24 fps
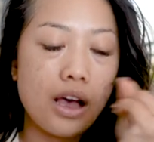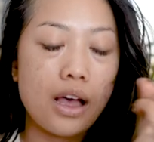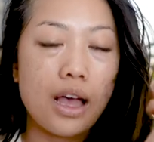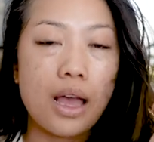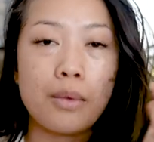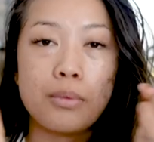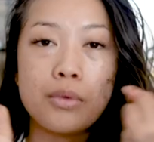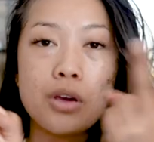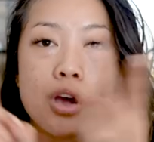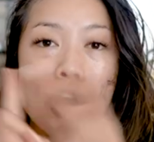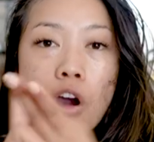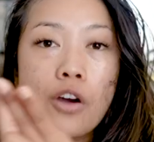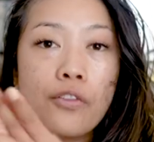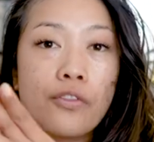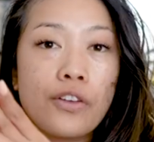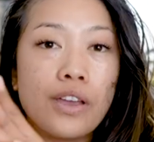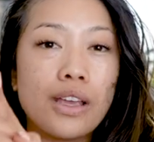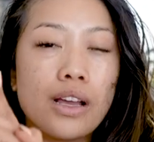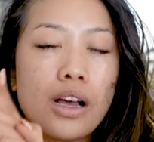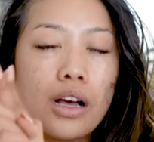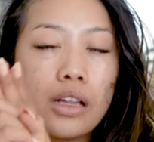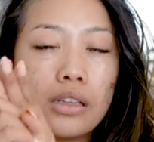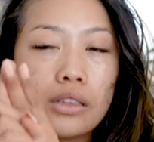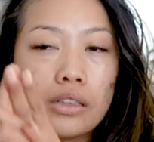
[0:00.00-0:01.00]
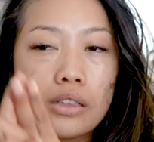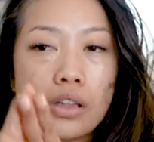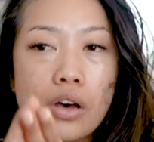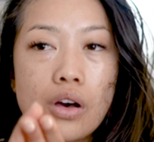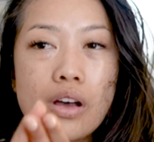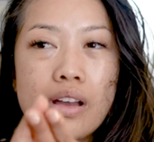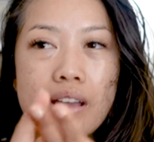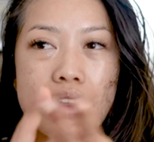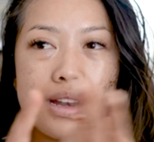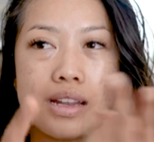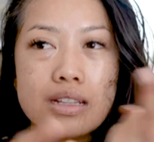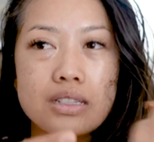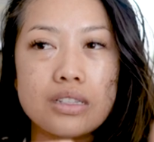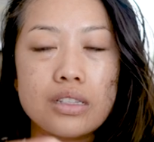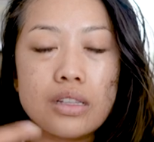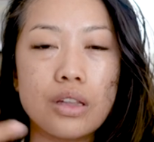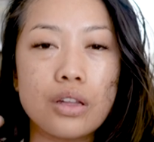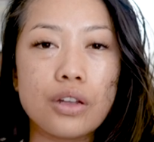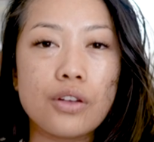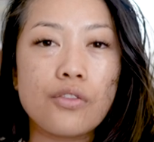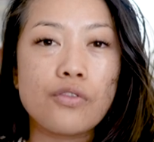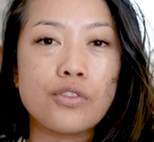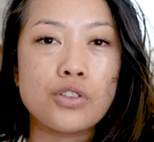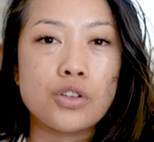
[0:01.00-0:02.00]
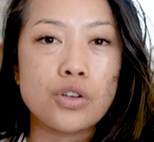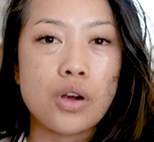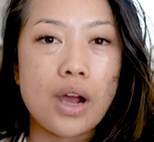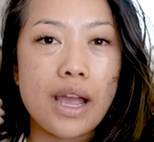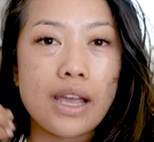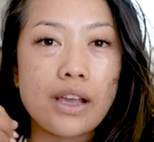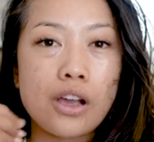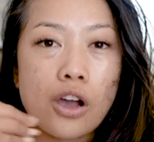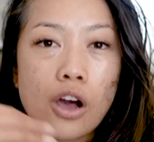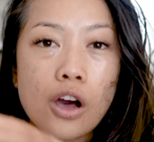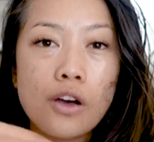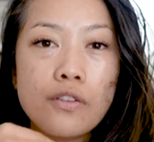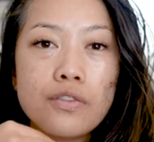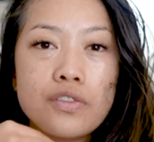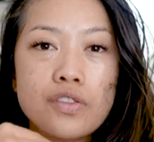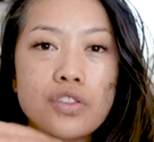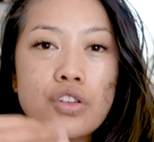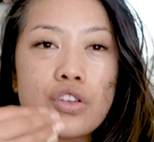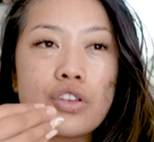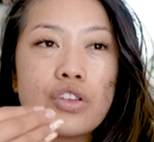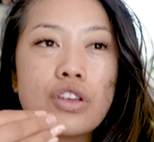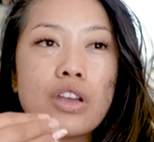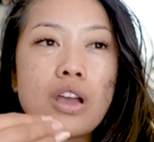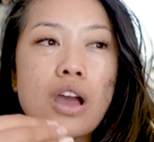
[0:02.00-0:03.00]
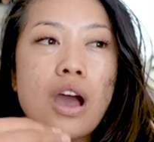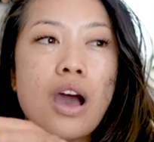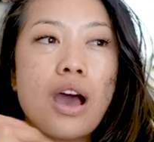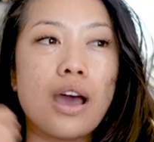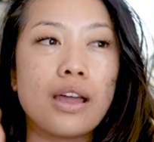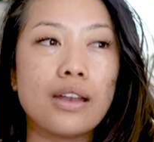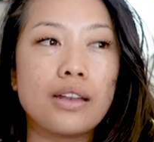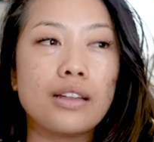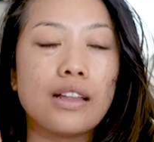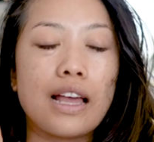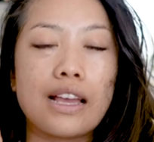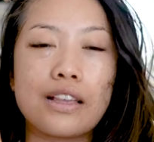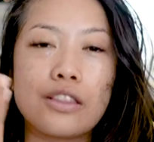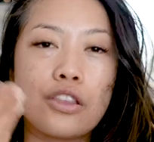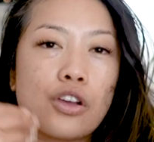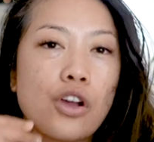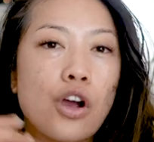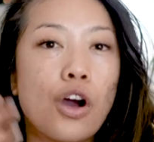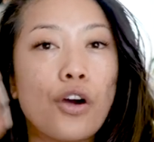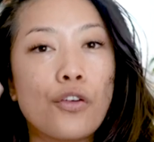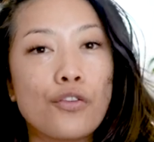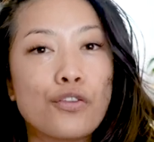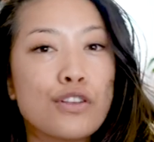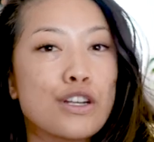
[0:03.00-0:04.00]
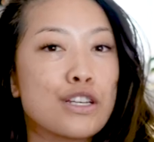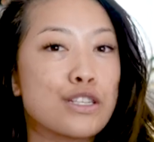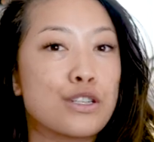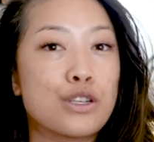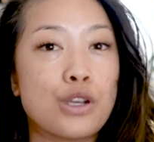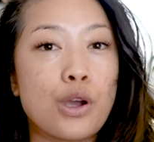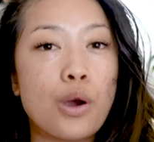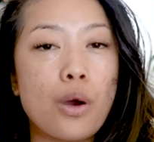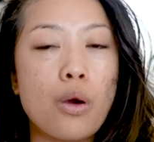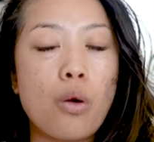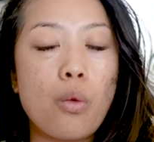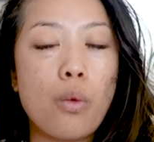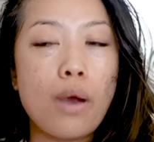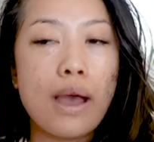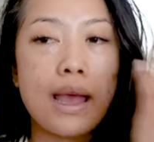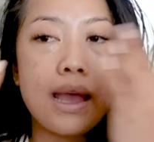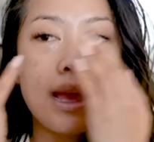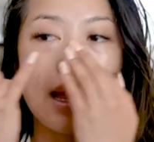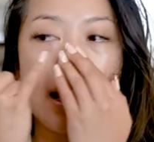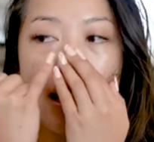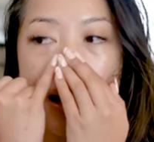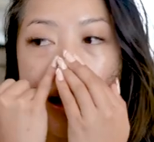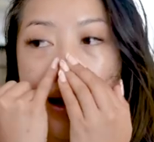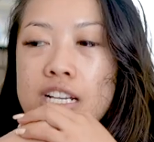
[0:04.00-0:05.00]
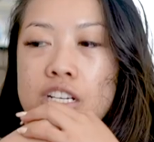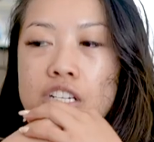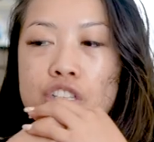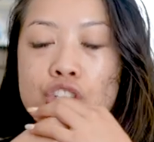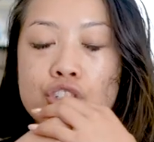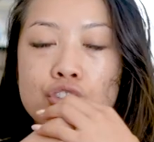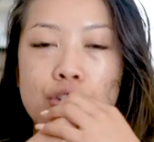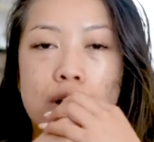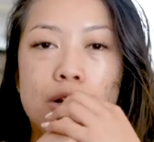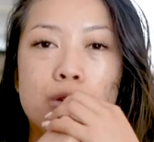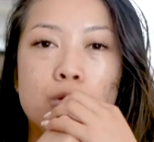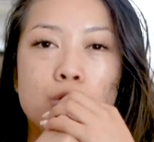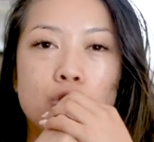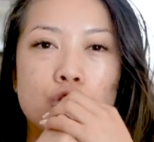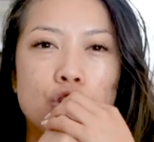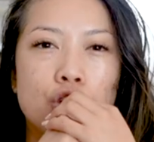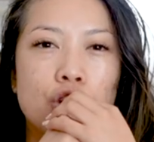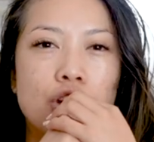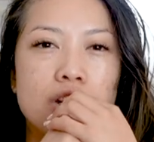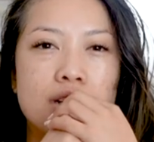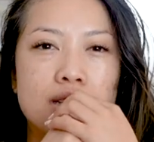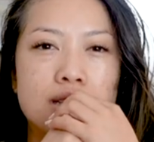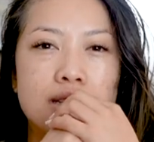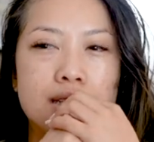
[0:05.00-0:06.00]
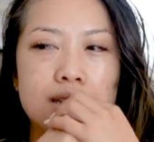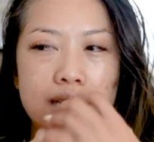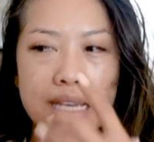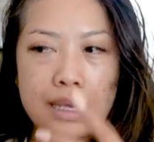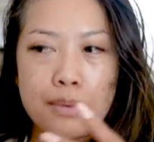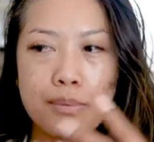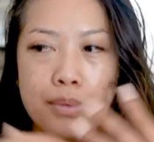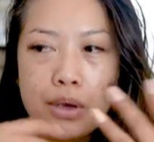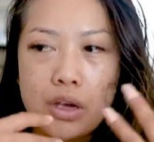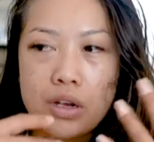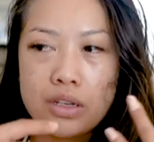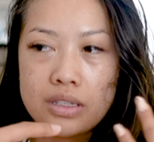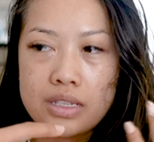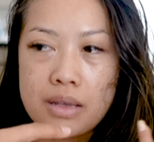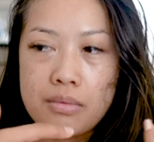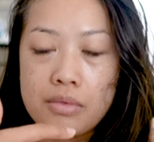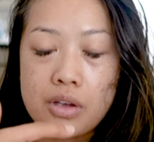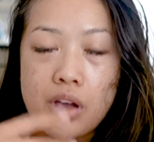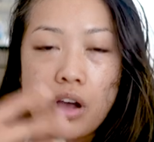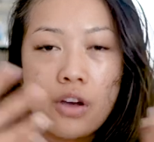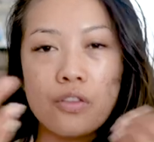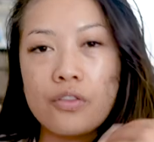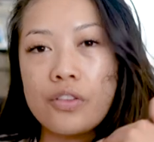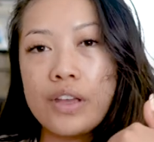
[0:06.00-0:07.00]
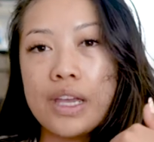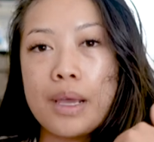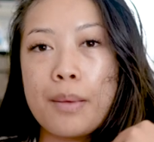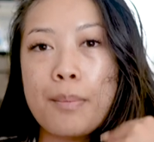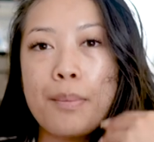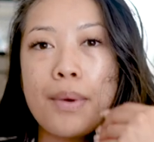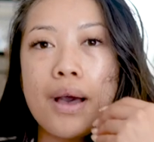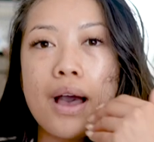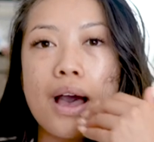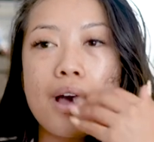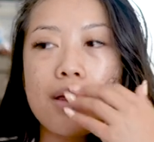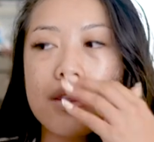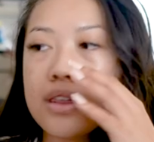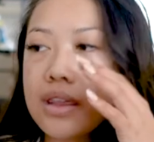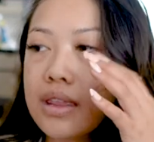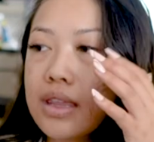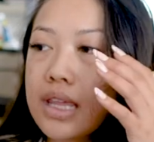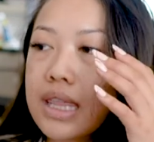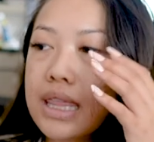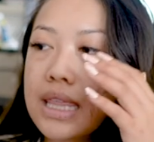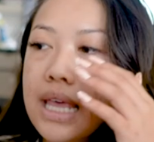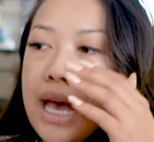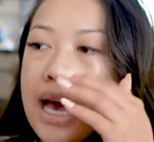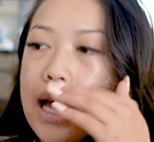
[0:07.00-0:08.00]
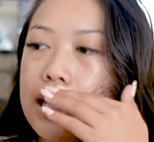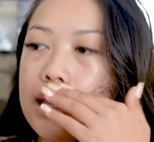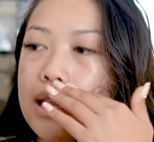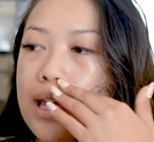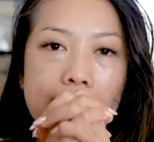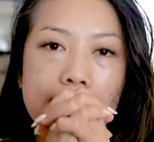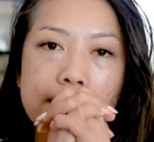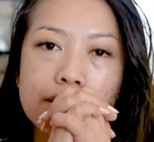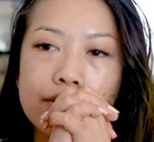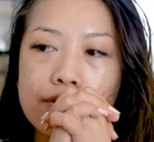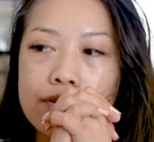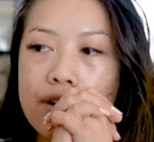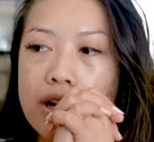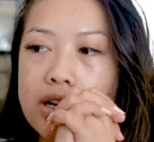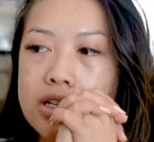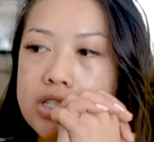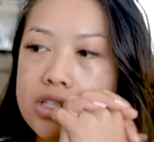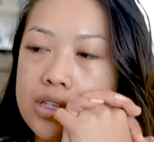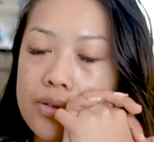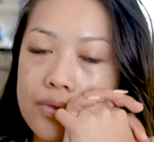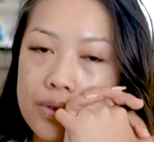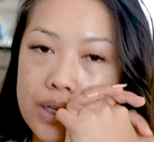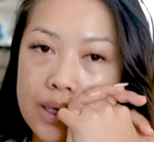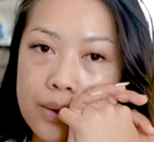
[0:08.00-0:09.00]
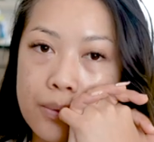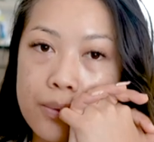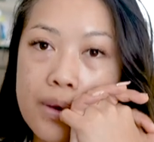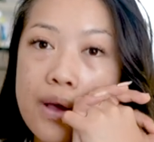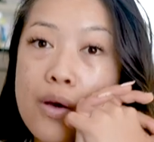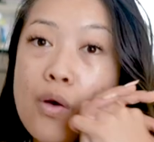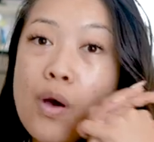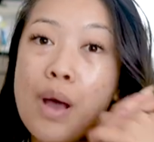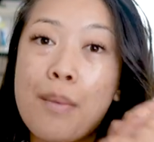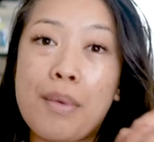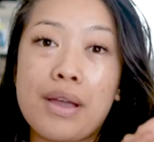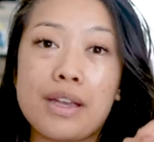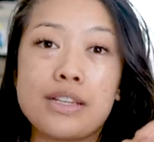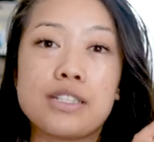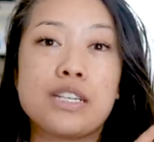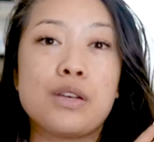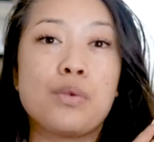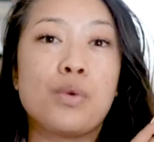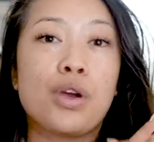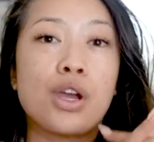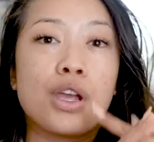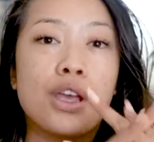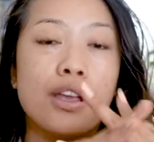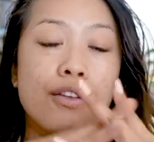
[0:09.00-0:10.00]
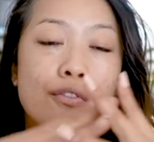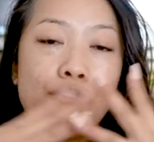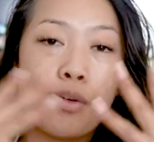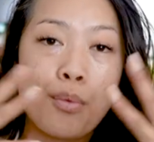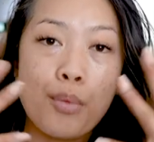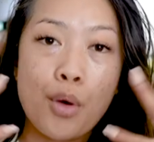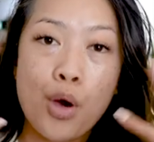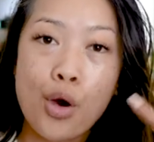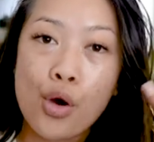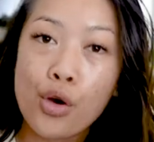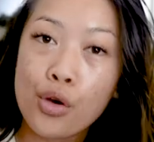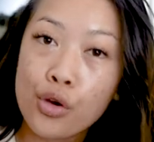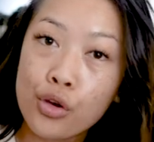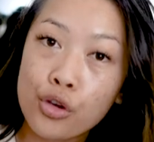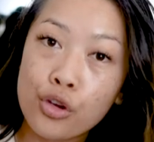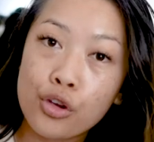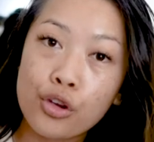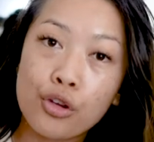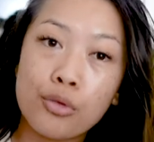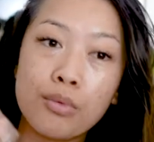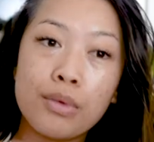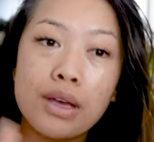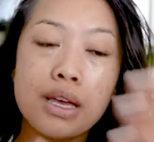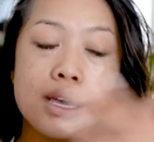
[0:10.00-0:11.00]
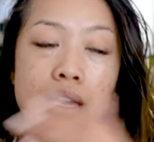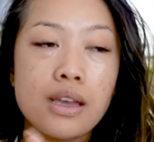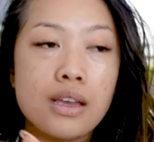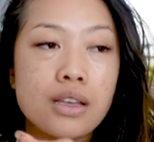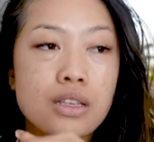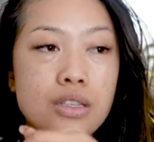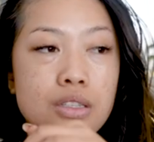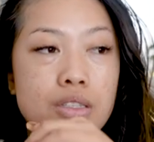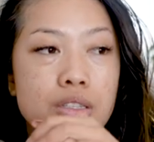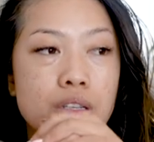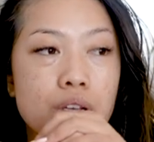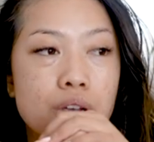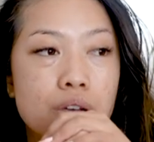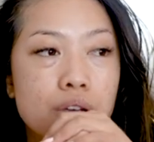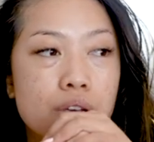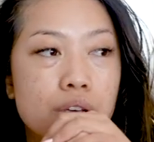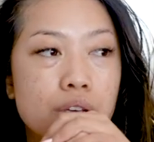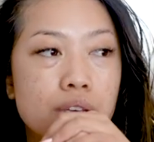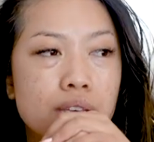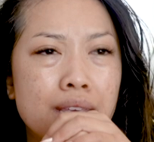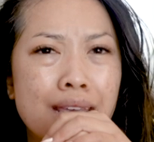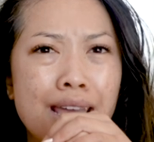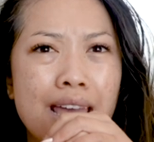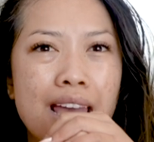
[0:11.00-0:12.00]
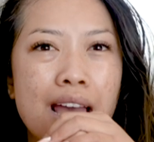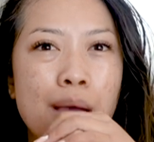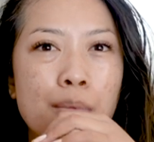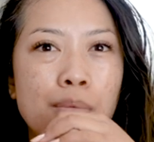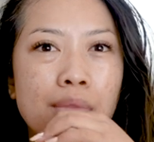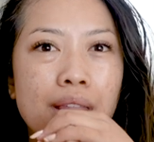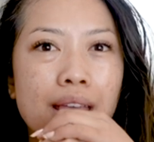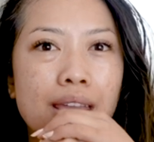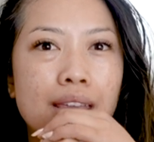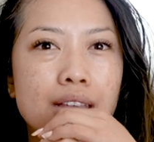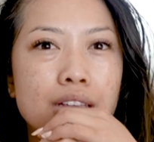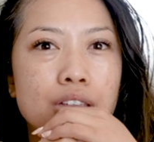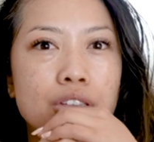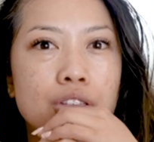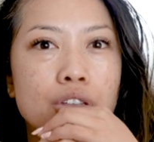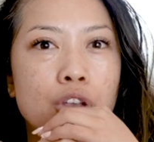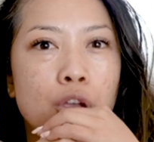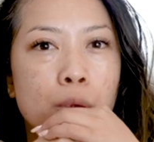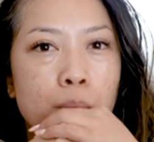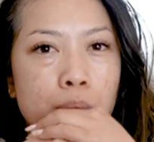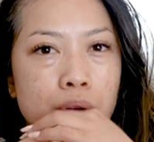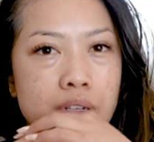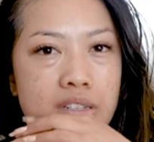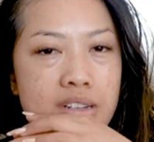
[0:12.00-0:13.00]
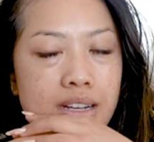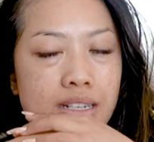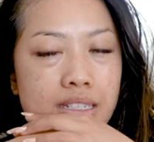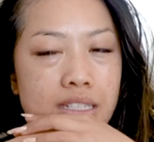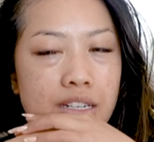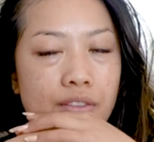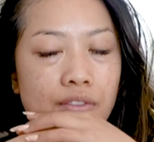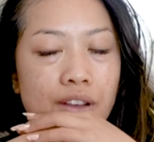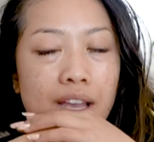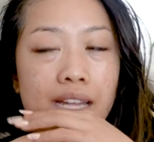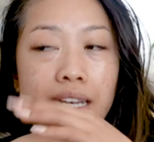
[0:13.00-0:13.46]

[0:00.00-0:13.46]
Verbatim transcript: I'm coughing a lot and it's a lot of dry cough, so you can't, like, the cough doesn't go away, and I just struggle to go to sleep because I'm coughing. But other than that, like, I function really well. I'm actually working from home, so yeah, I'm like so productive.